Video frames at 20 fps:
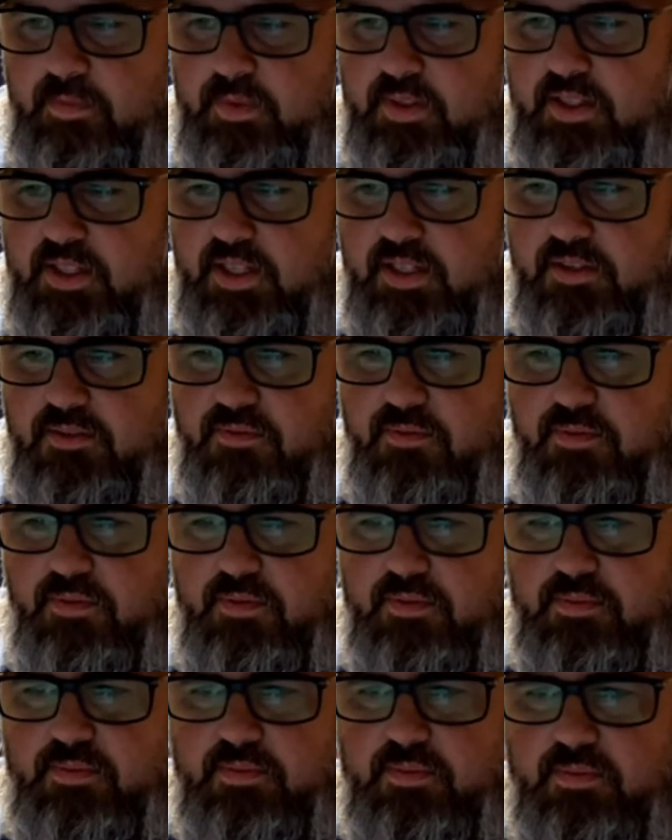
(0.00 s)
Just
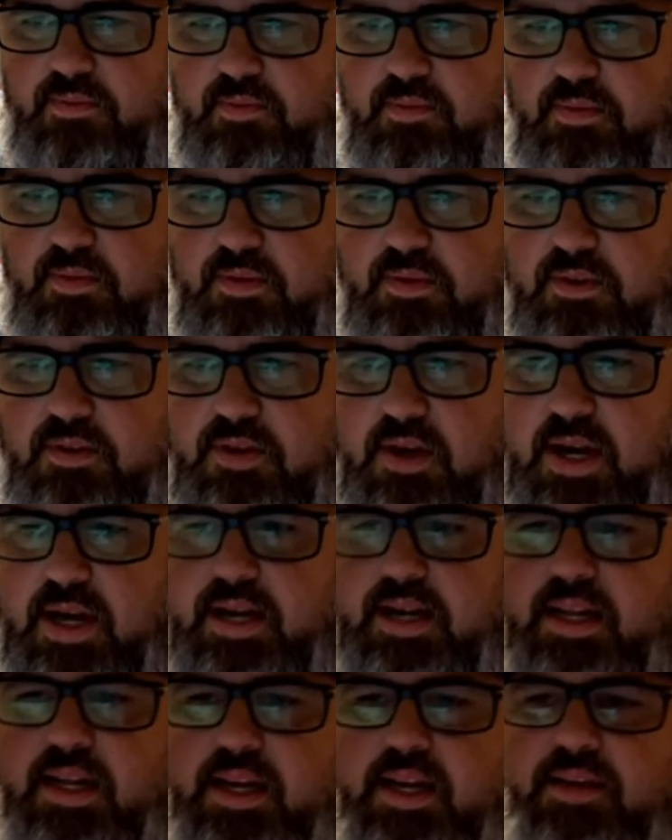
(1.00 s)

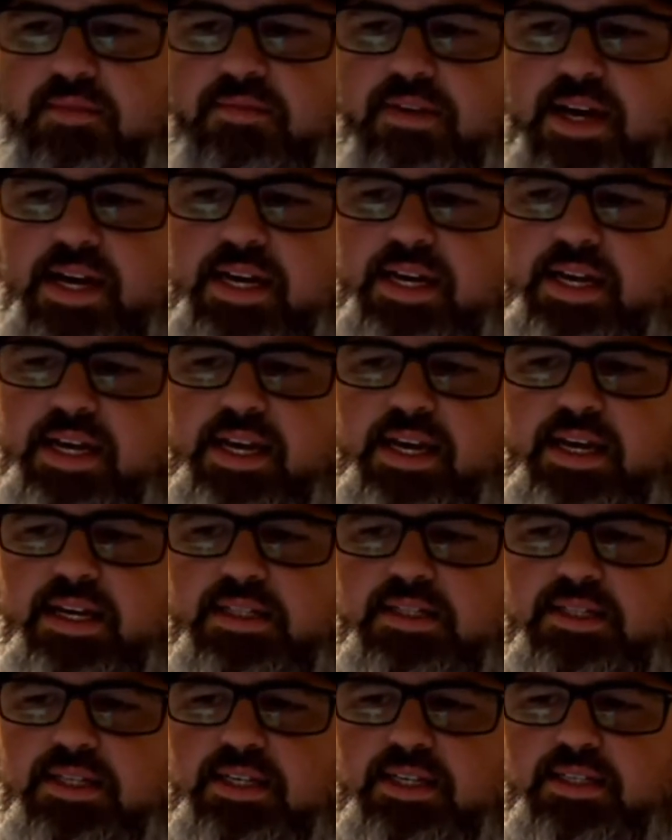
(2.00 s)
trying to invite
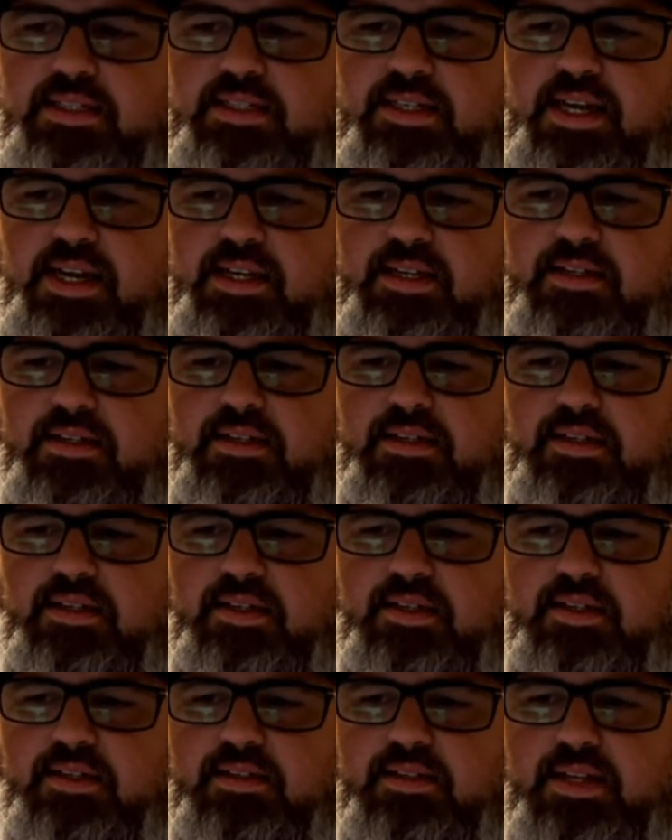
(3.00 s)
guests, and it's not
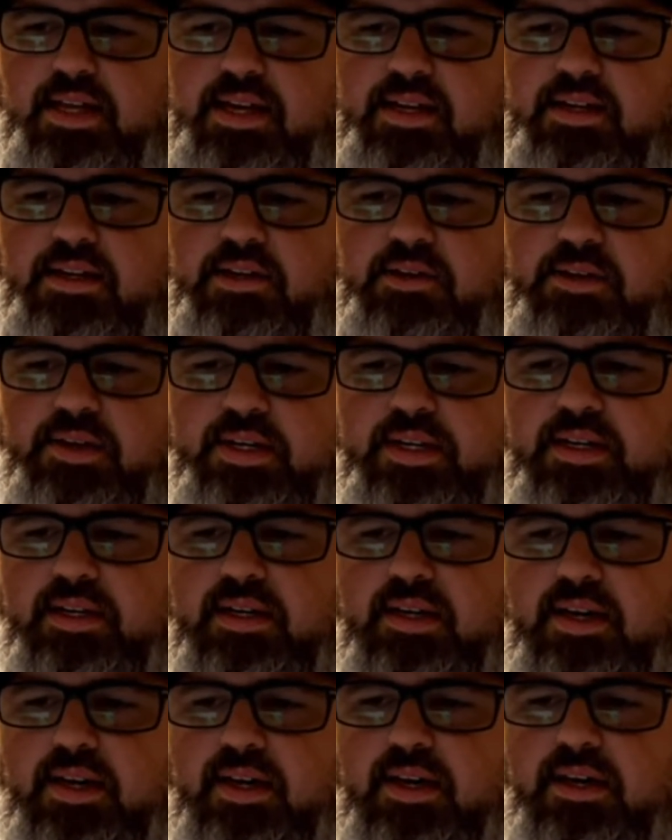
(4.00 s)
doing
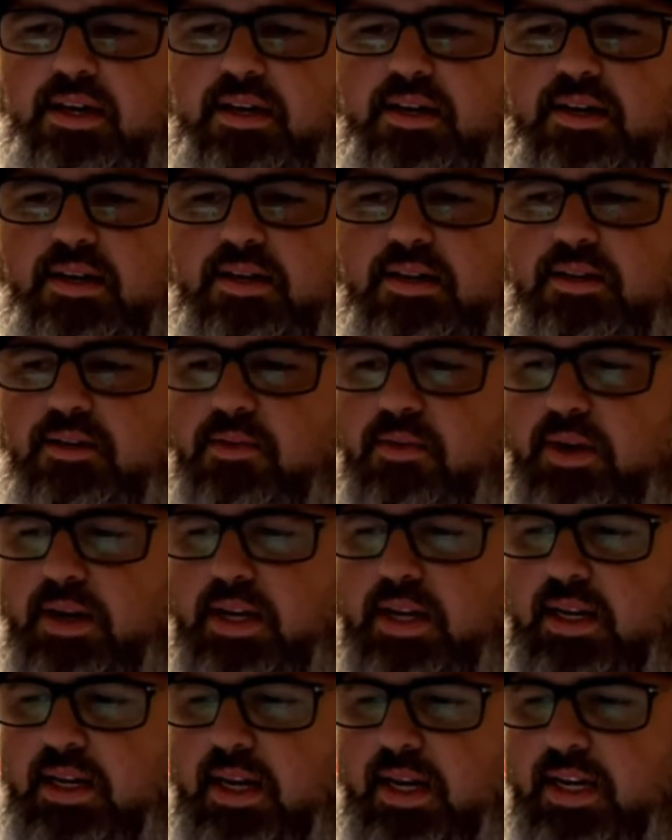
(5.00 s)

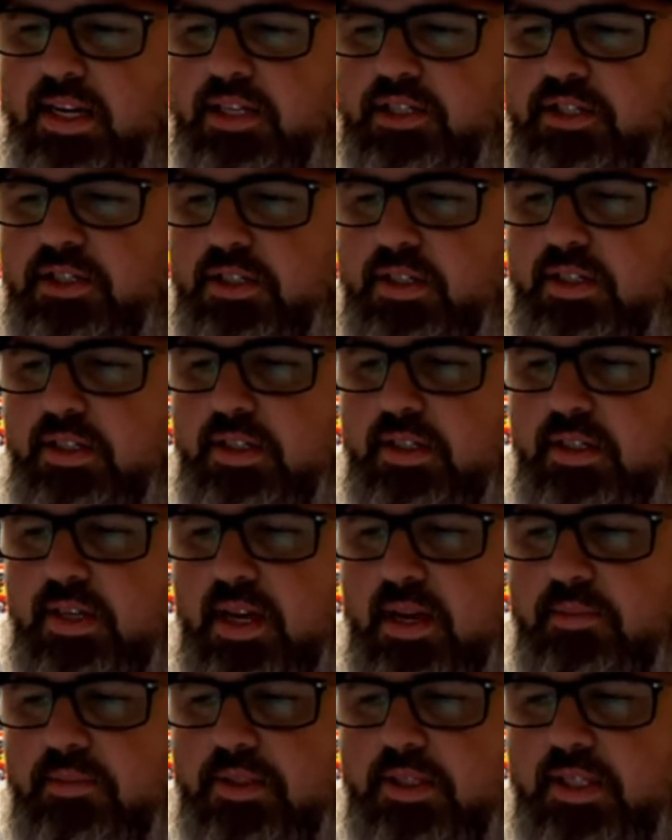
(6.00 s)
working like it should.
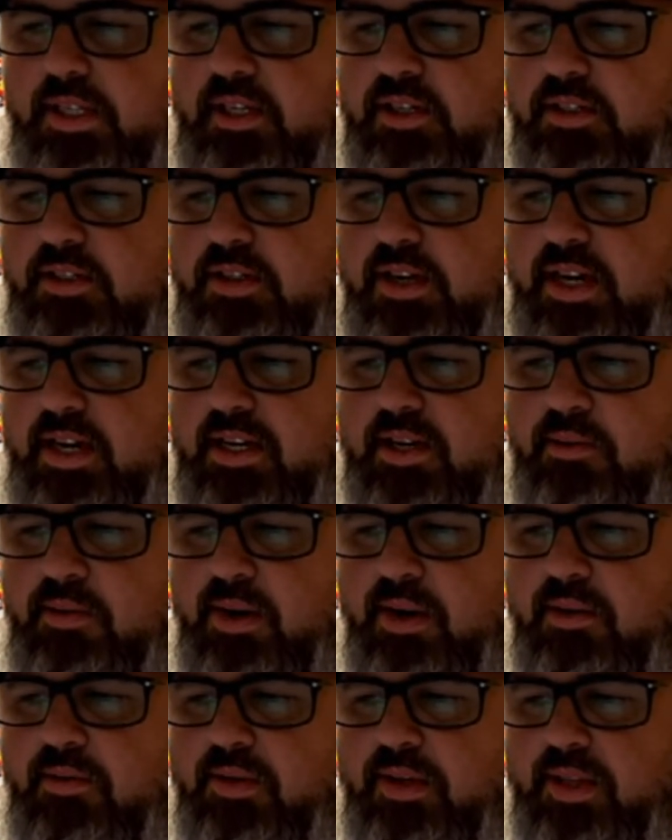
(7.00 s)
I'm still trying to
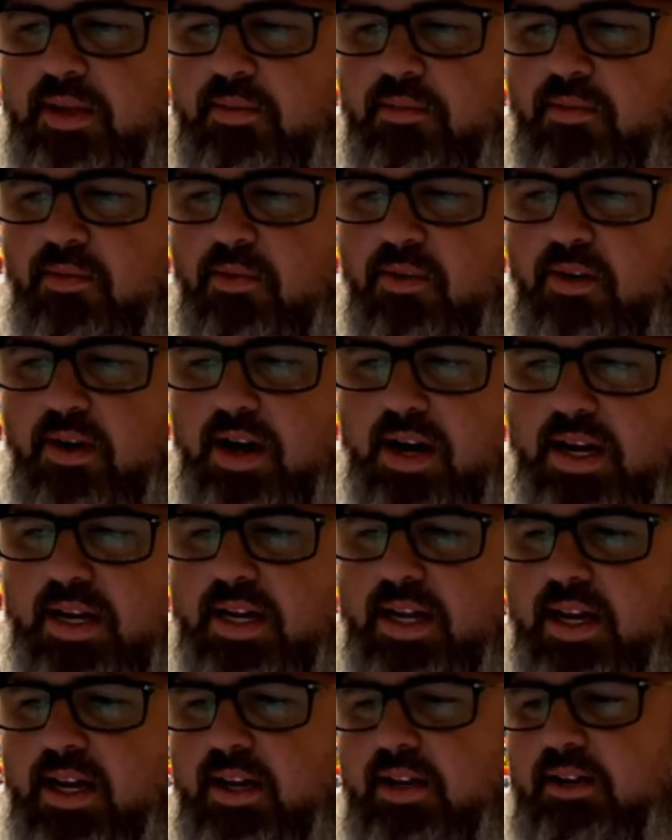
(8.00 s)
work with him right
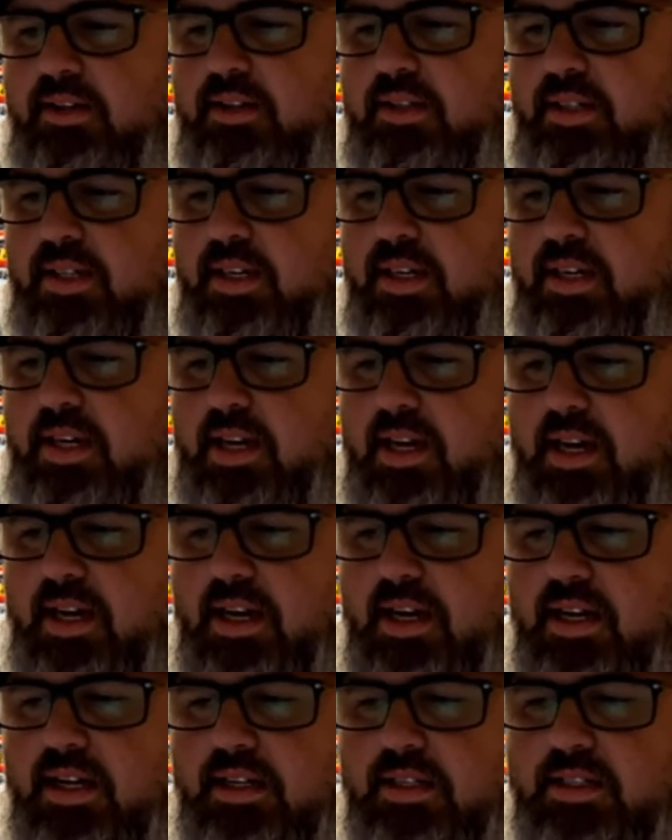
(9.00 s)
now
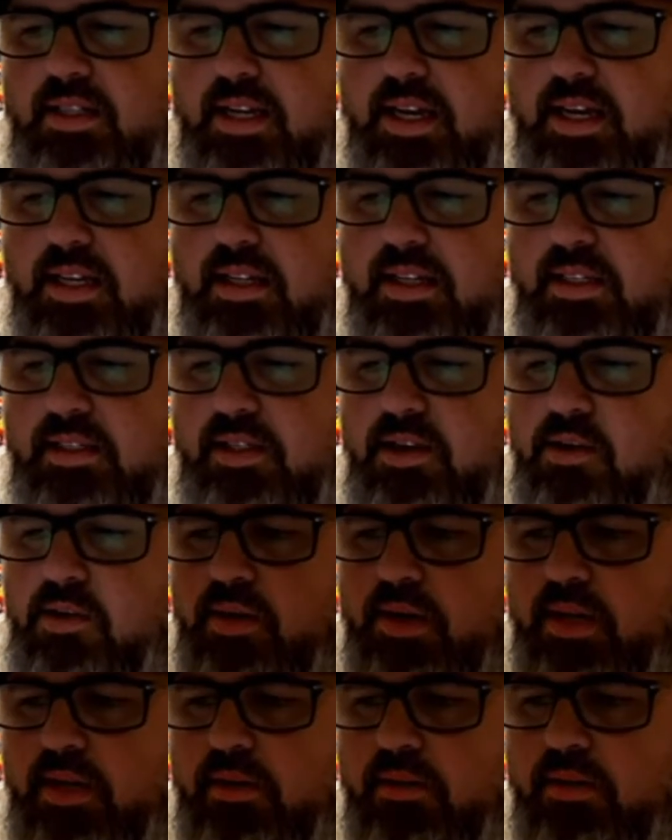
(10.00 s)
to get this
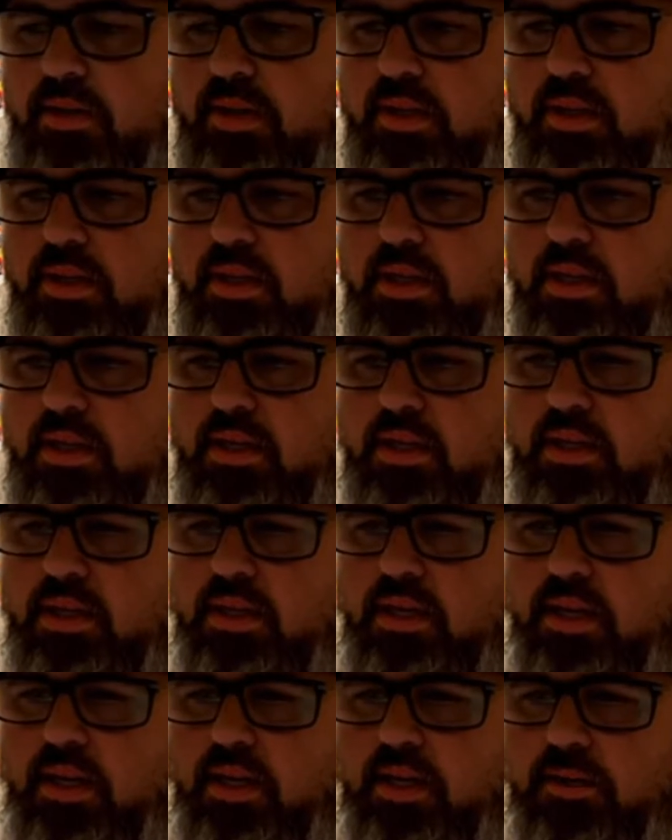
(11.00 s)
going on,
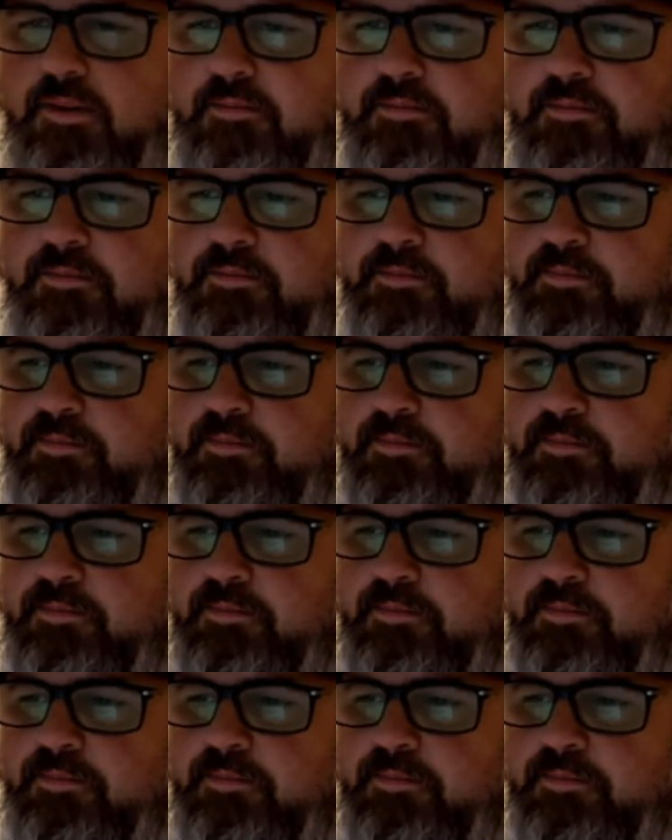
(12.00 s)
um,